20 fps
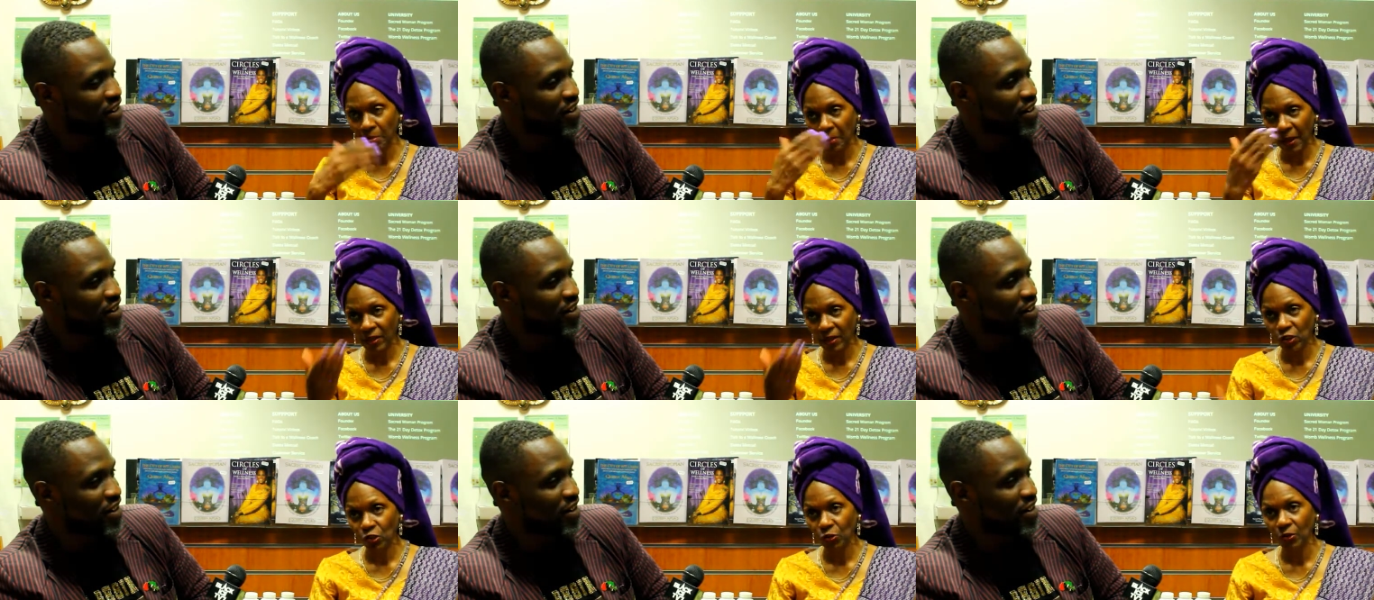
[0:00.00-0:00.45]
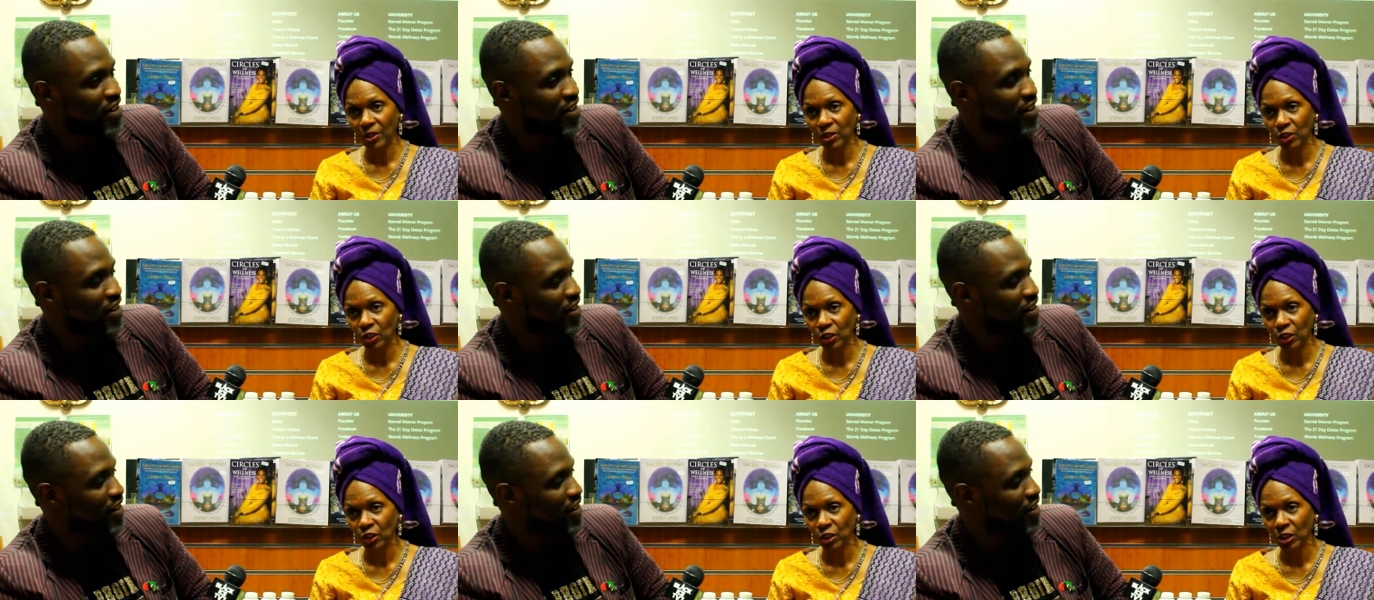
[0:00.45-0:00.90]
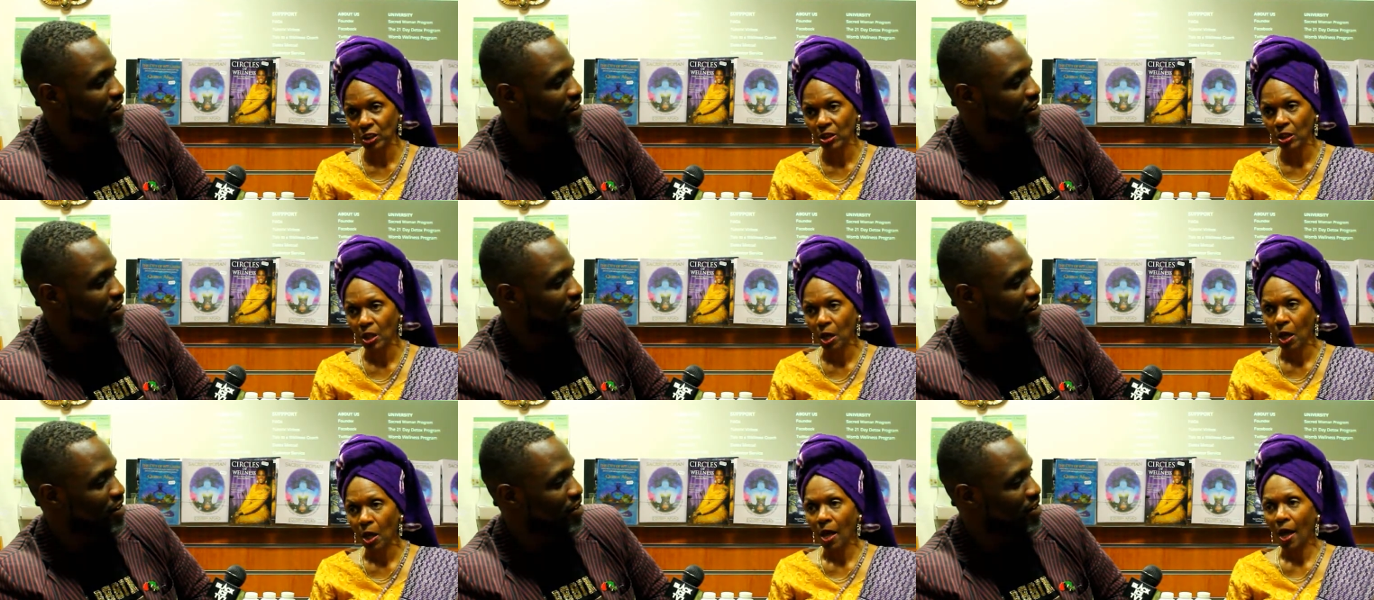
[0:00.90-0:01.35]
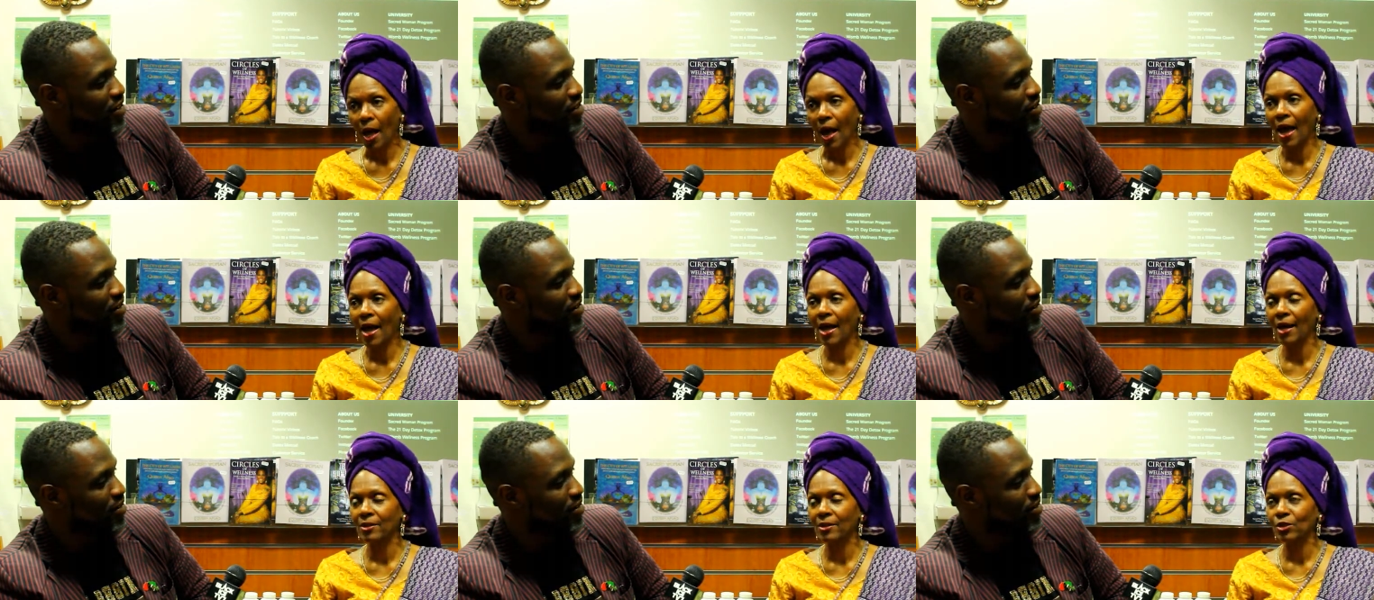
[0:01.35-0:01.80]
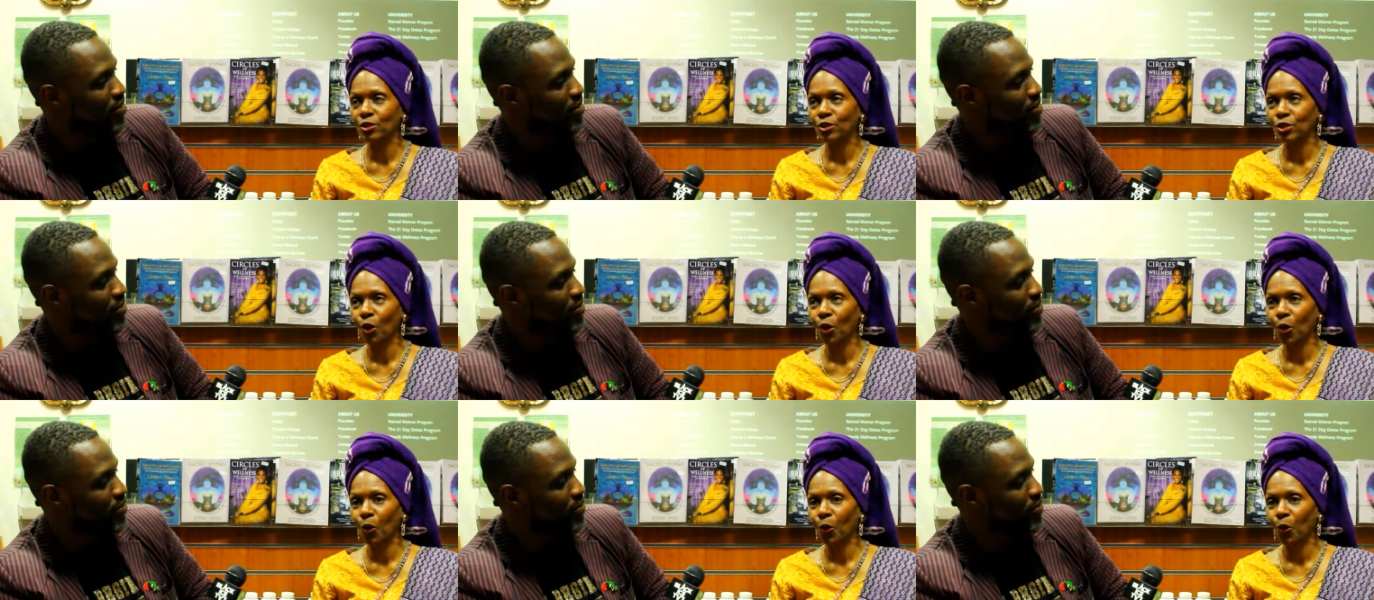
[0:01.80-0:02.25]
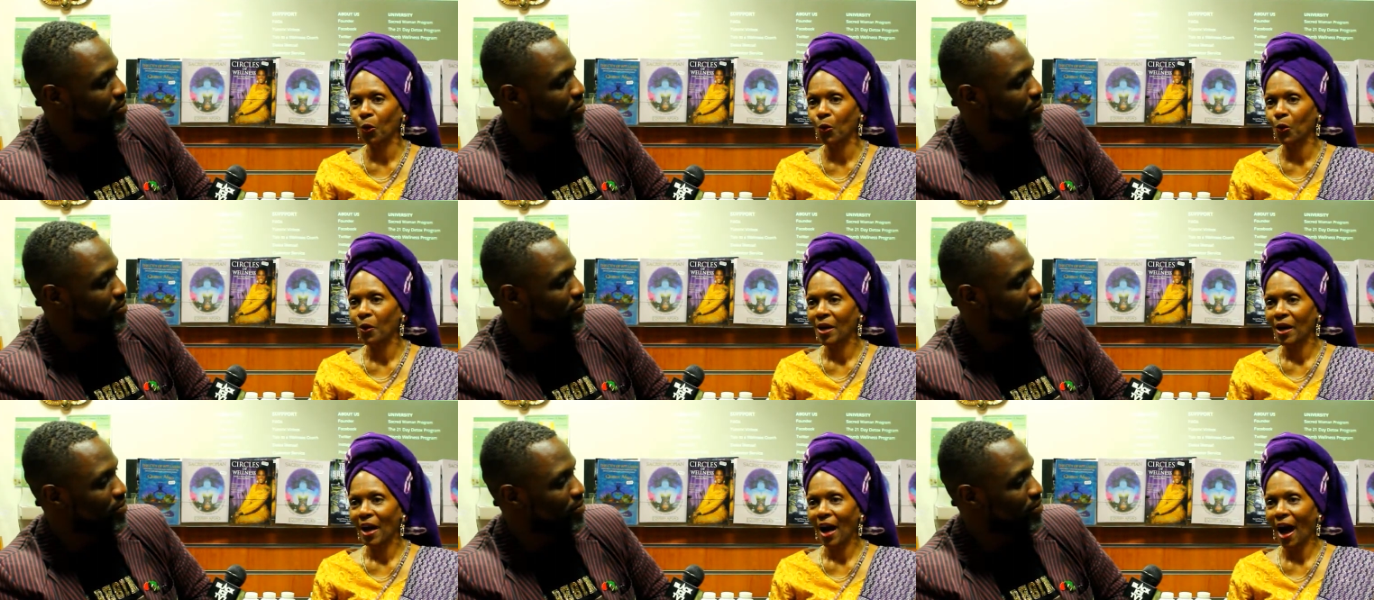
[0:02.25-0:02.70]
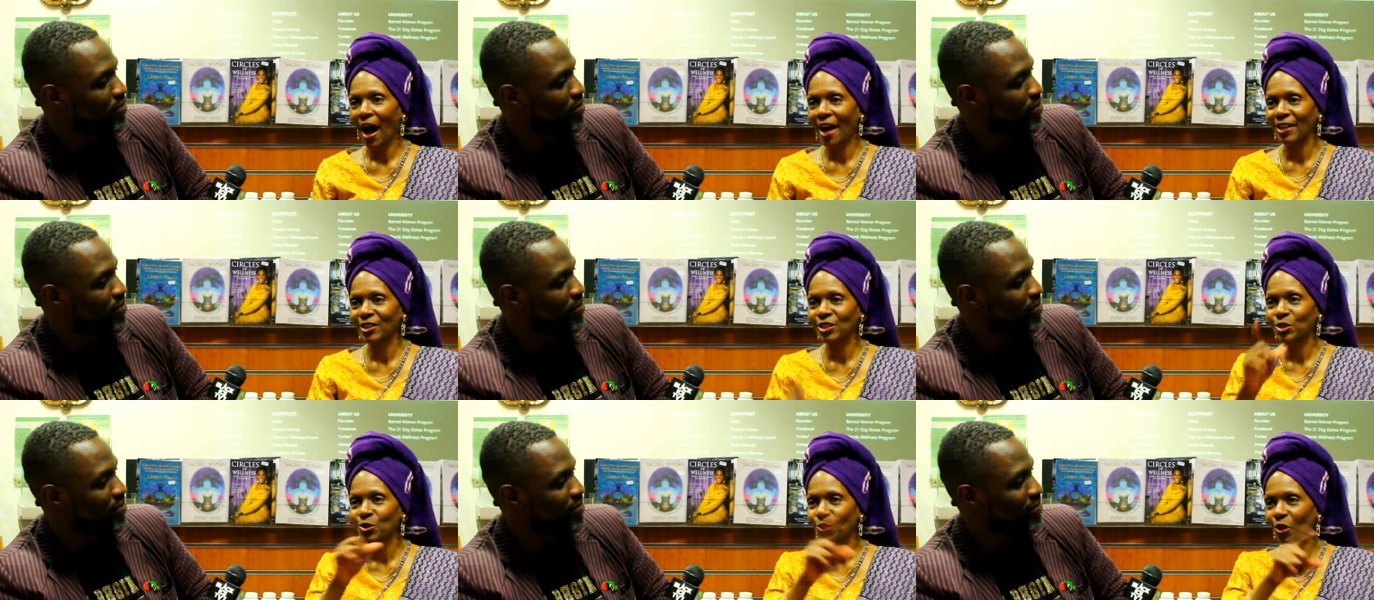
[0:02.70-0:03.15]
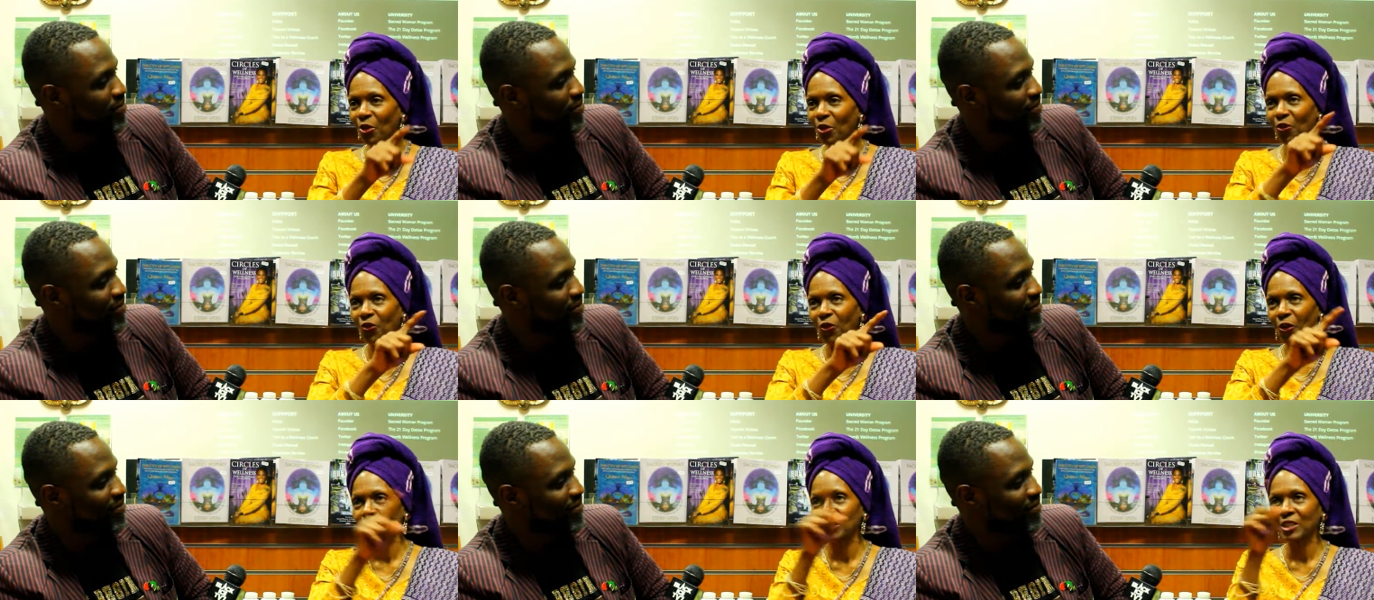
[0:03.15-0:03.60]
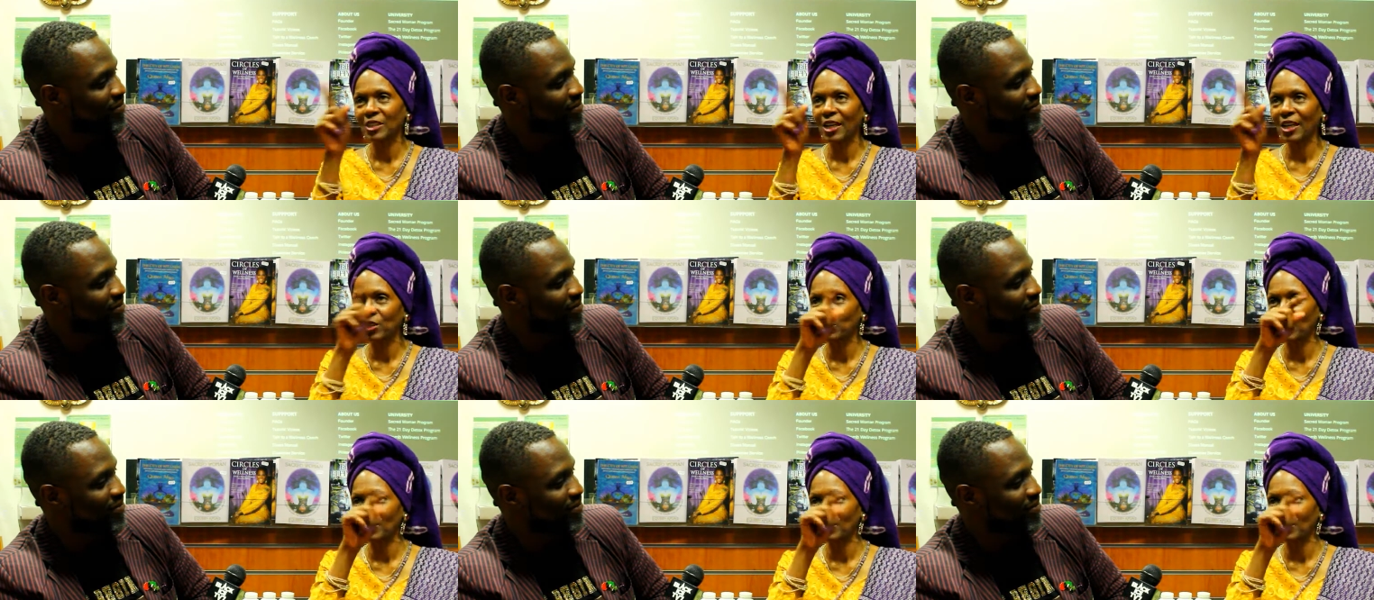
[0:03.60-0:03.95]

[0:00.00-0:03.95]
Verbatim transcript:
Speaker 1: made his transition. And so I saw the first thing I saw